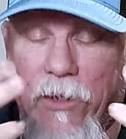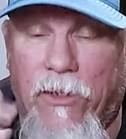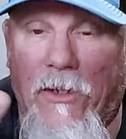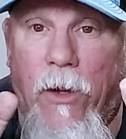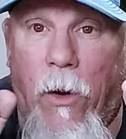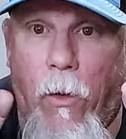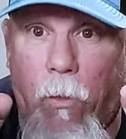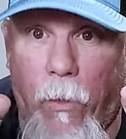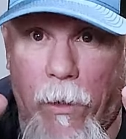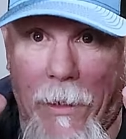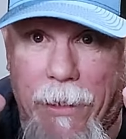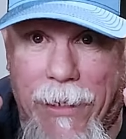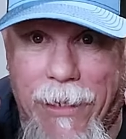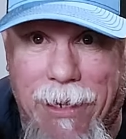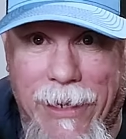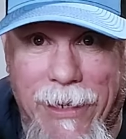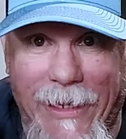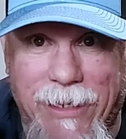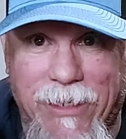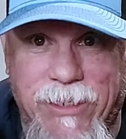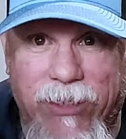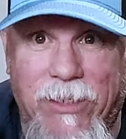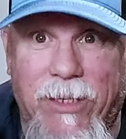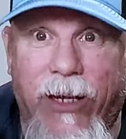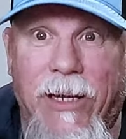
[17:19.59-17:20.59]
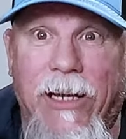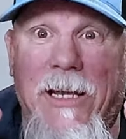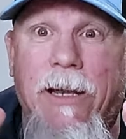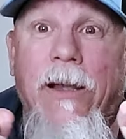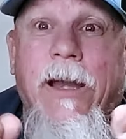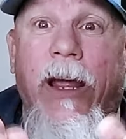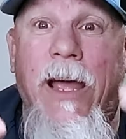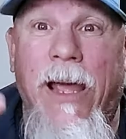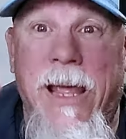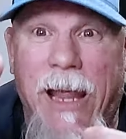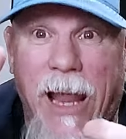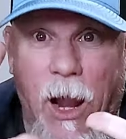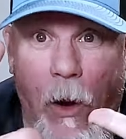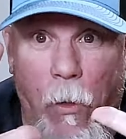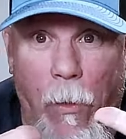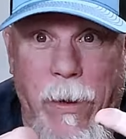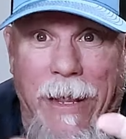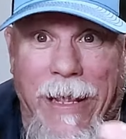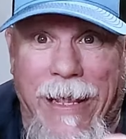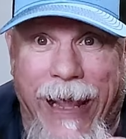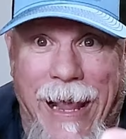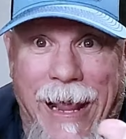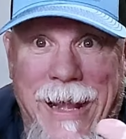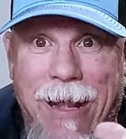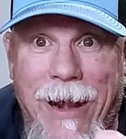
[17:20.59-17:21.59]
So we're getting excited, and we
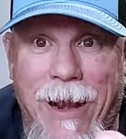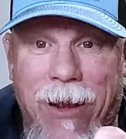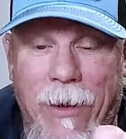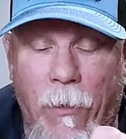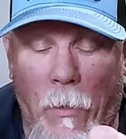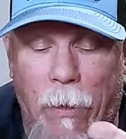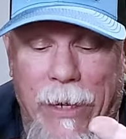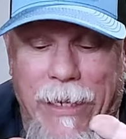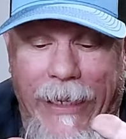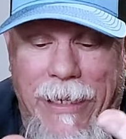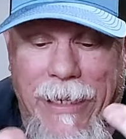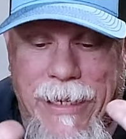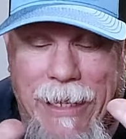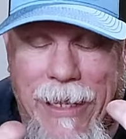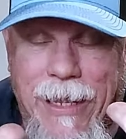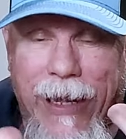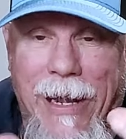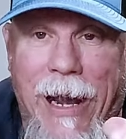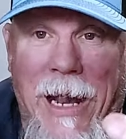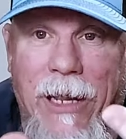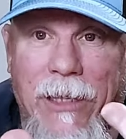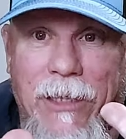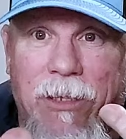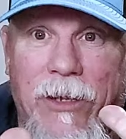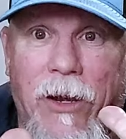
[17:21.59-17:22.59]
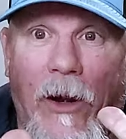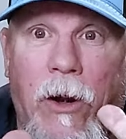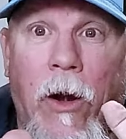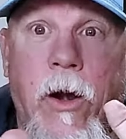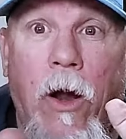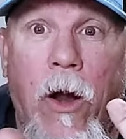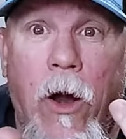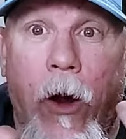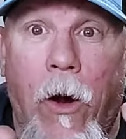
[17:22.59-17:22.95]
cannot wait to get out there